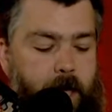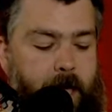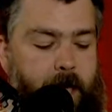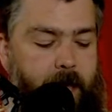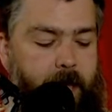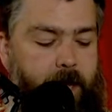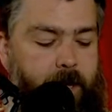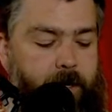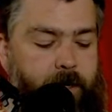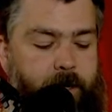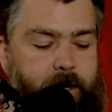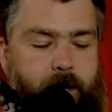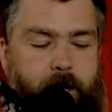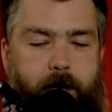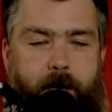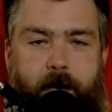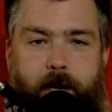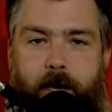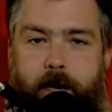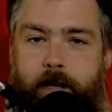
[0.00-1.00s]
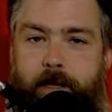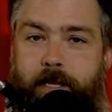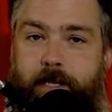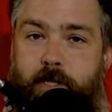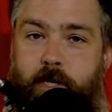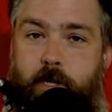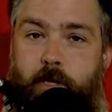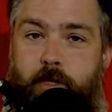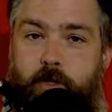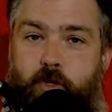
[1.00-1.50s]
And
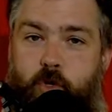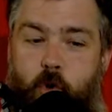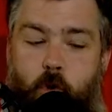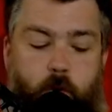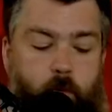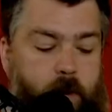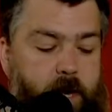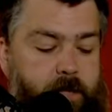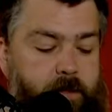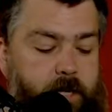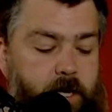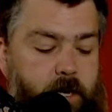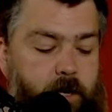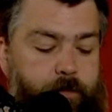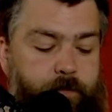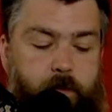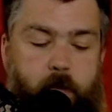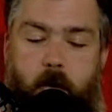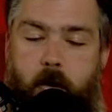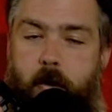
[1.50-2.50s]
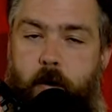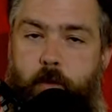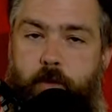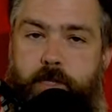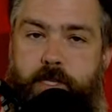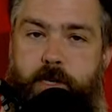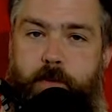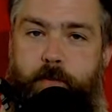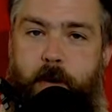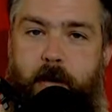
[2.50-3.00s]
that's a good score right there. We'll
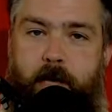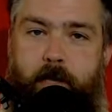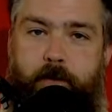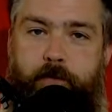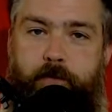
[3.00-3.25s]
see you back